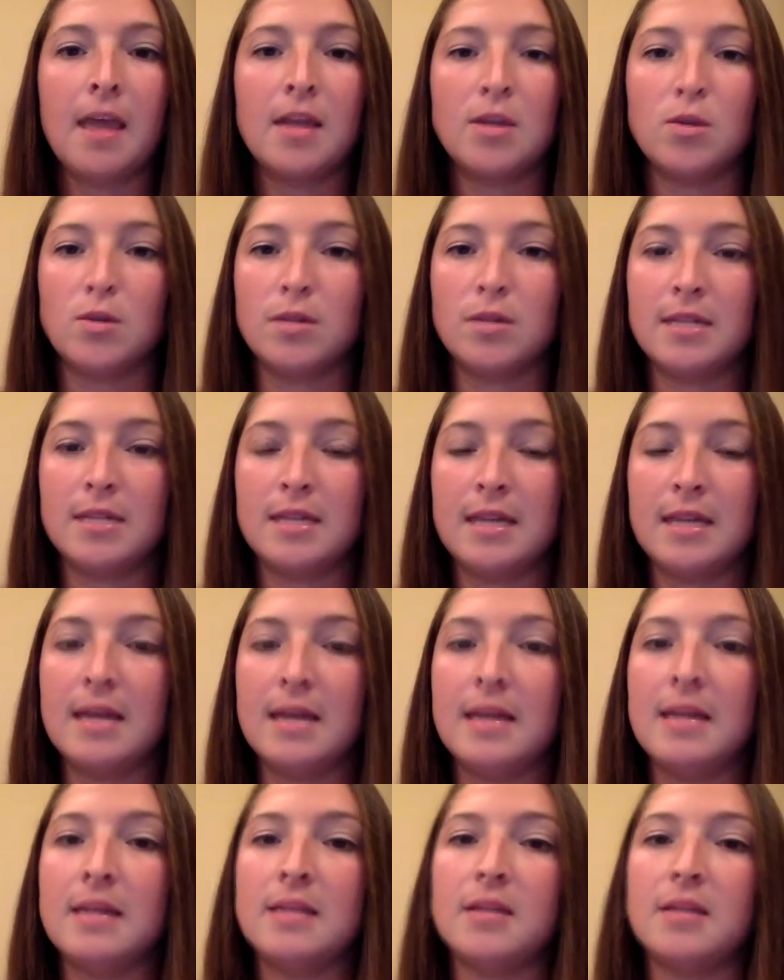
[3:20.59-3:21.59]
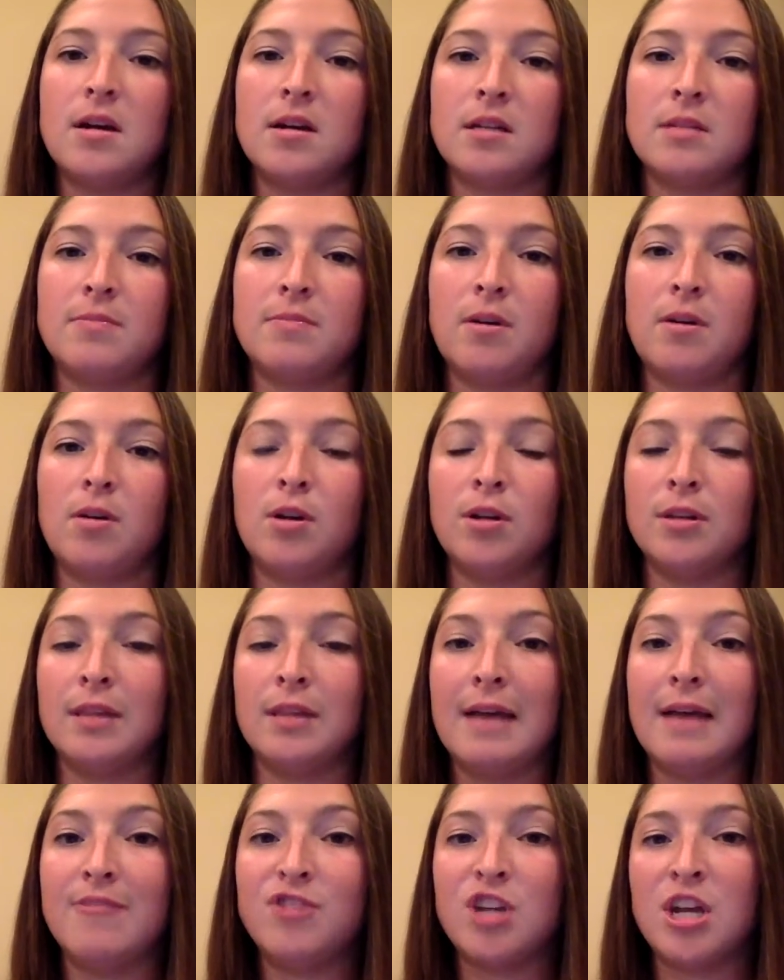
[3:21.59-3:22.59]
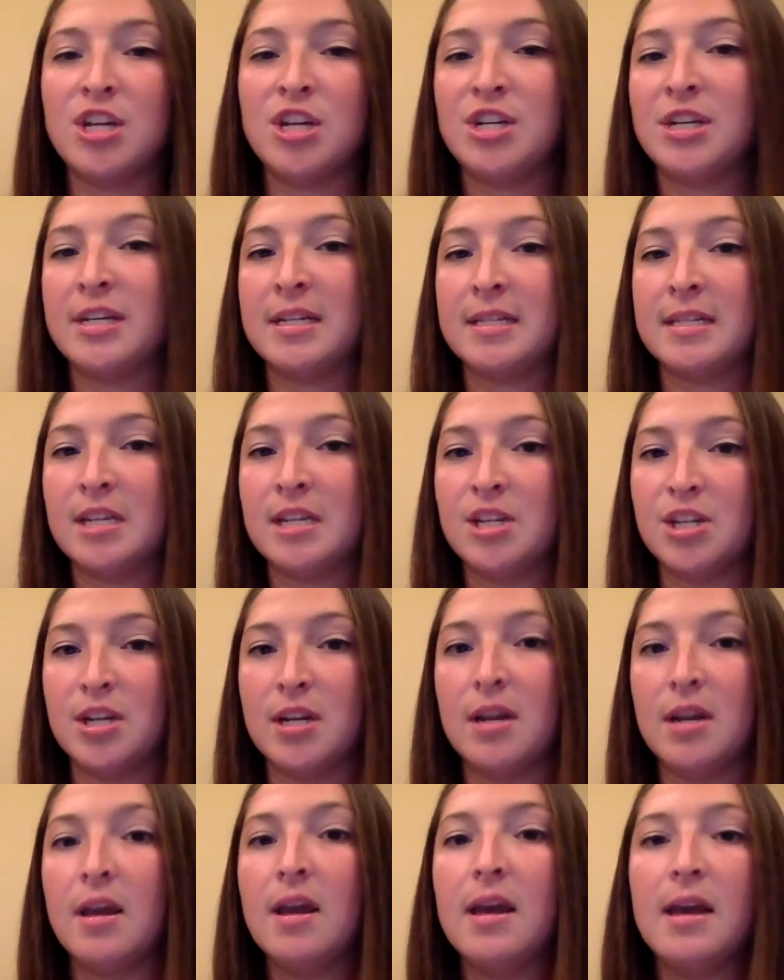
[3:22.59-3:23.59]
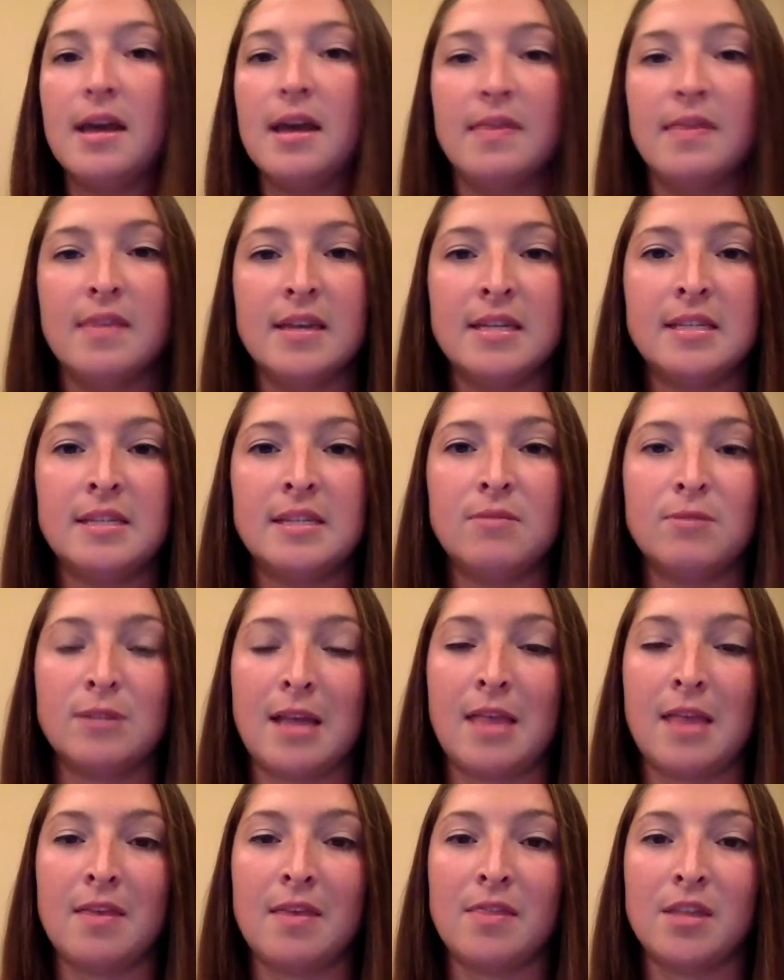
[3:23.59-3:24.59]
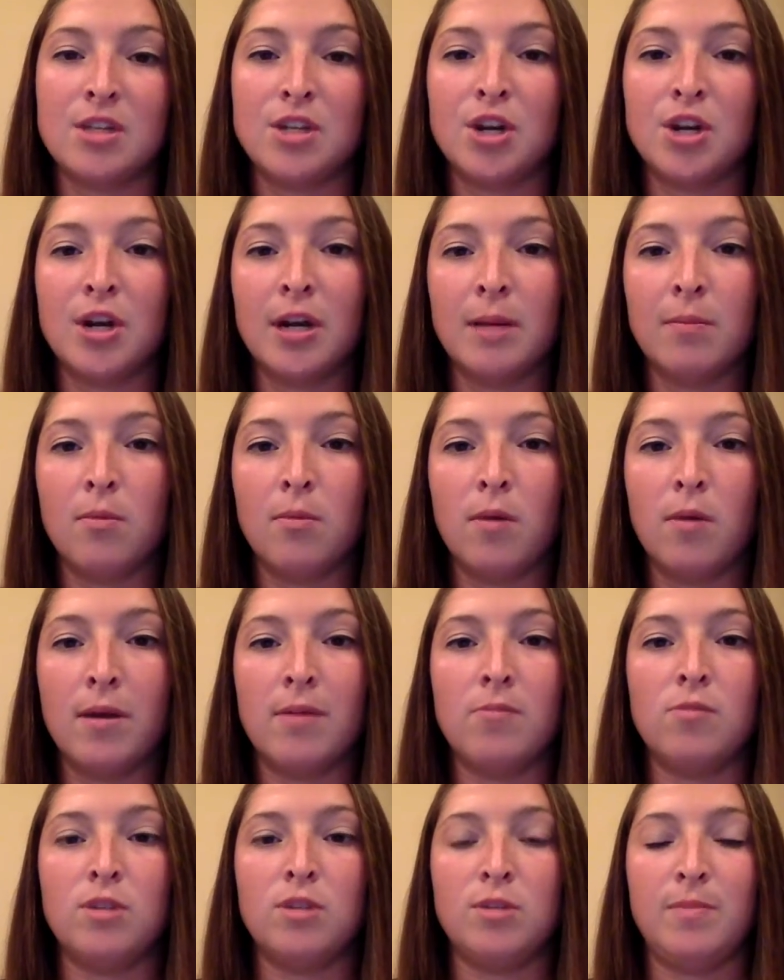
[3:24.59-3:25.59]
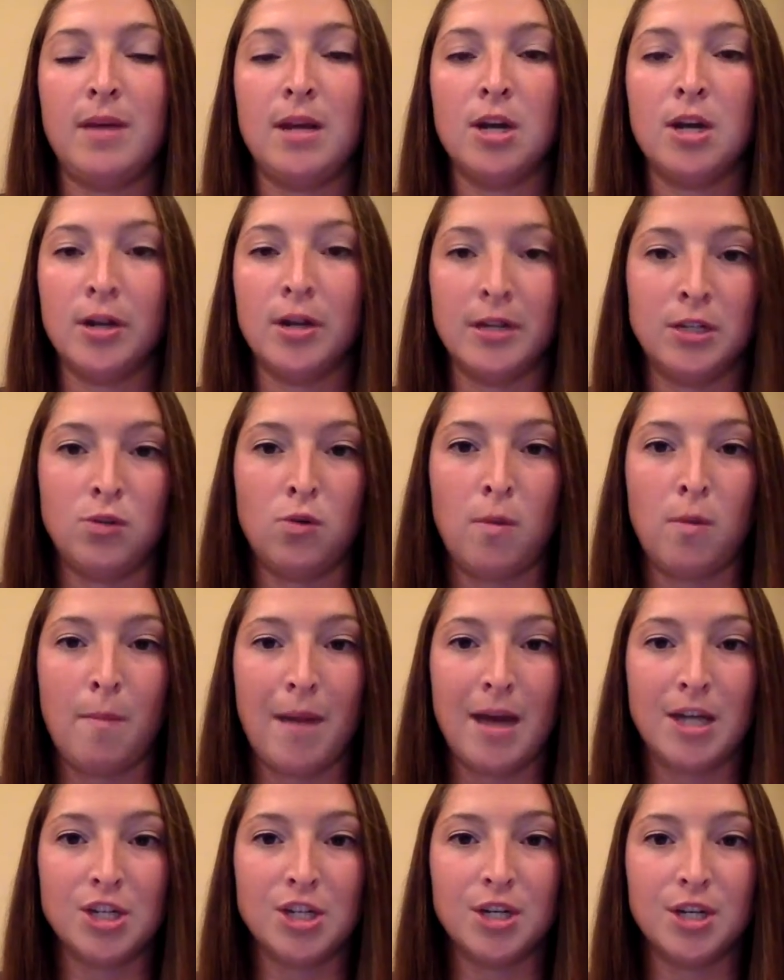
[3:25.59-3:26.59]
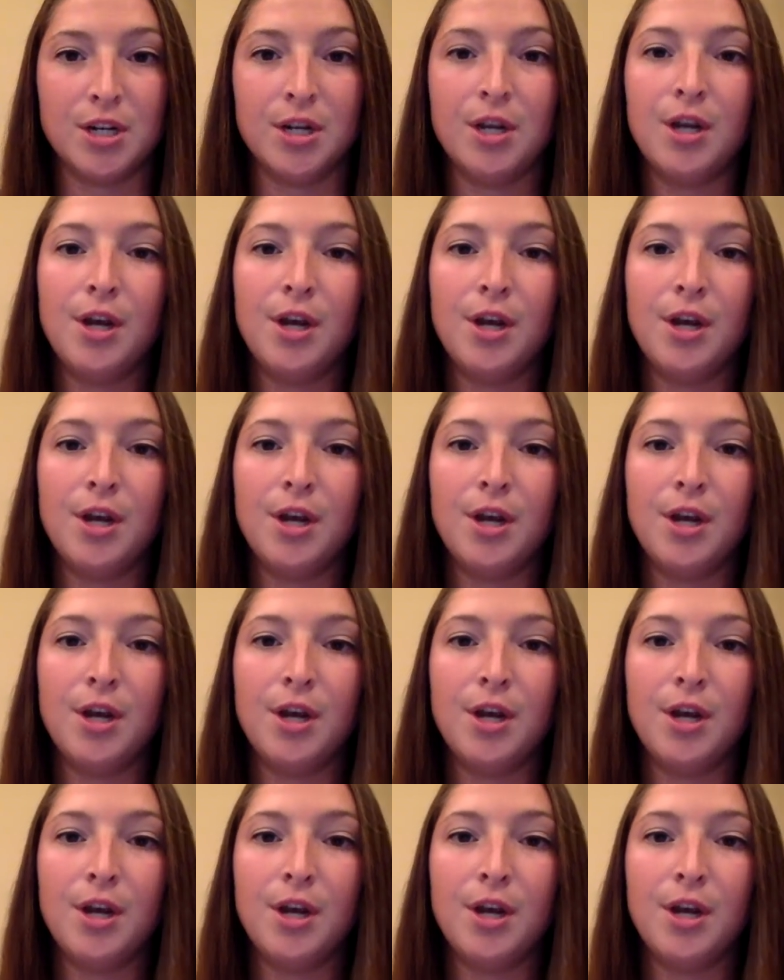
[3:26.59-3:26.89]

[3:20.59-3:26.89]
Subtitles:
Towards the end, talked about her life-changing decision, and this was, I think, the turning point which made her into a matcher.